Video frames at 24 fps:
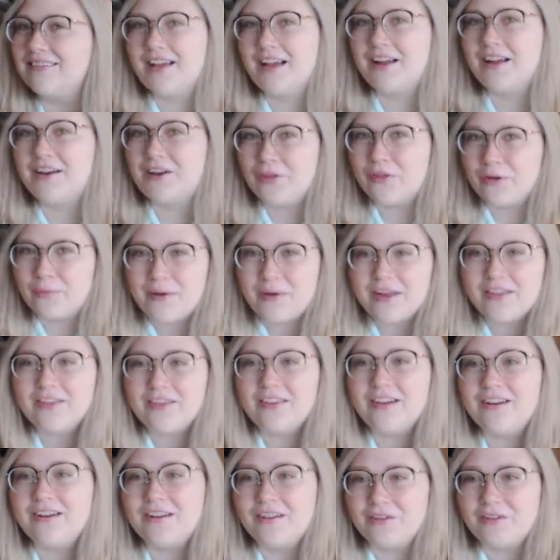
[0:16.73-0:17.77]
Another month,
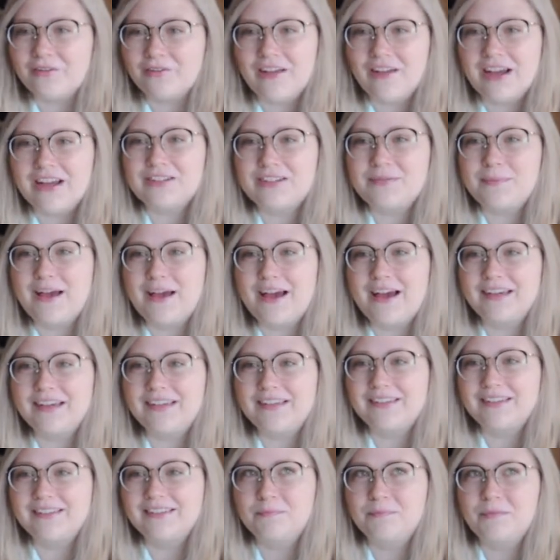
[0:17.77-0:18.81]
another flashback,
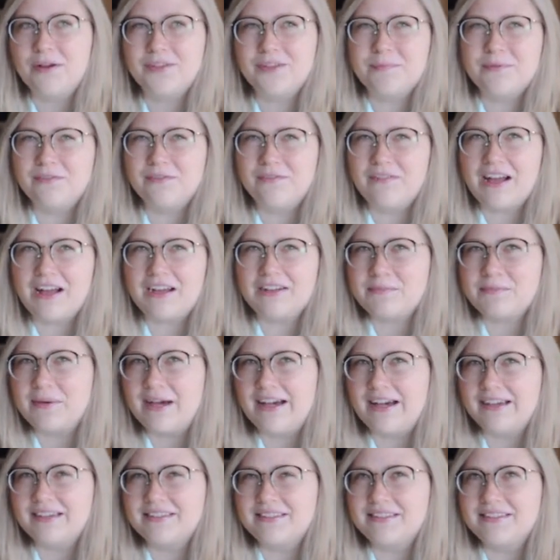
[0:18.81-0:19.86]
multiple
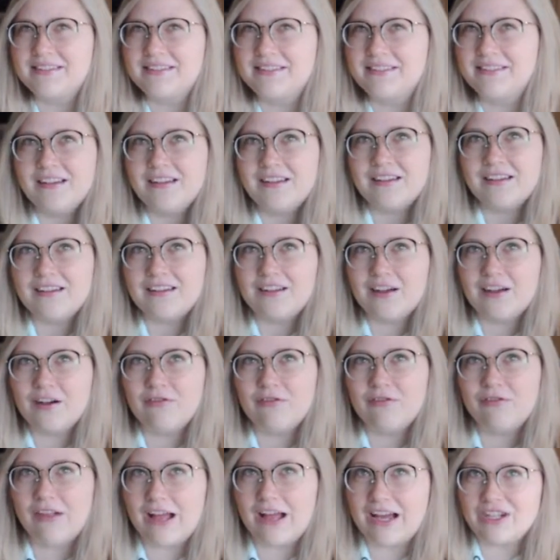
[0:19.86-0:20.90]
flashbacks, a
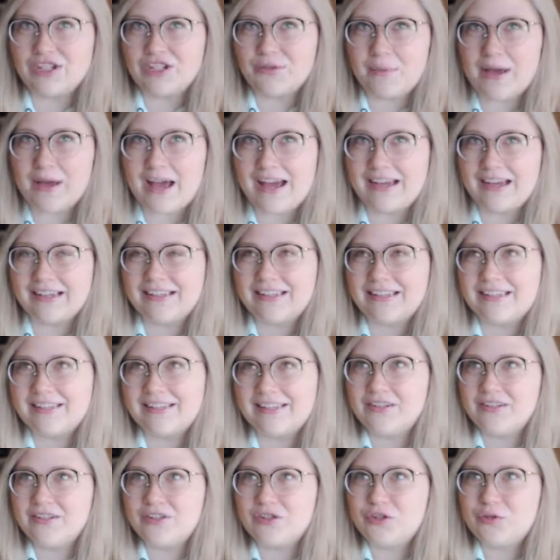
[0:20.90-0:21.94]
flashback,
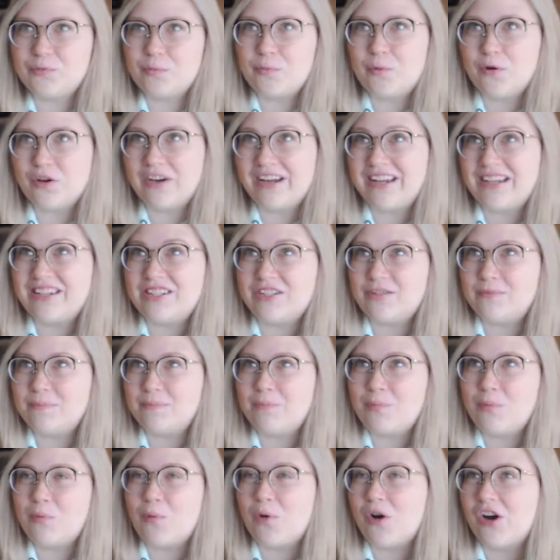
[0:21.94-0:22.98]

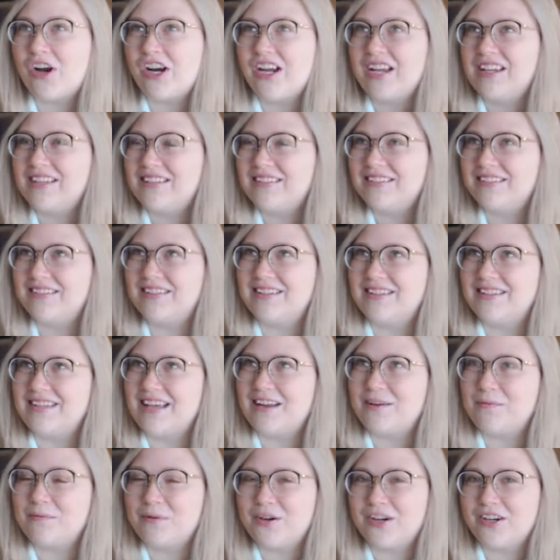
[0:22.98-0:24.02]
smorgasbord, is
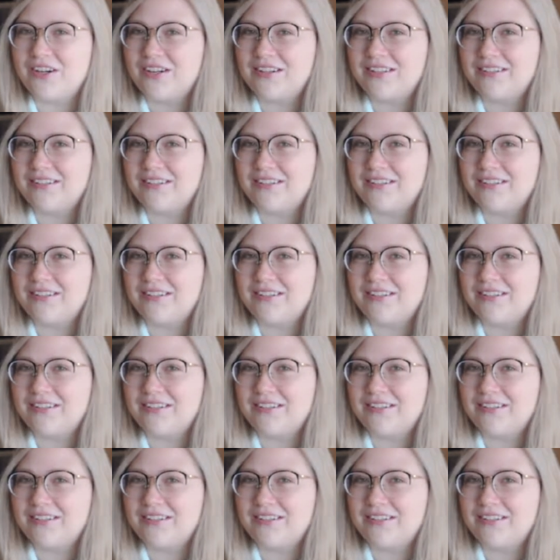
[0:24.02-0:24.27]
that a word?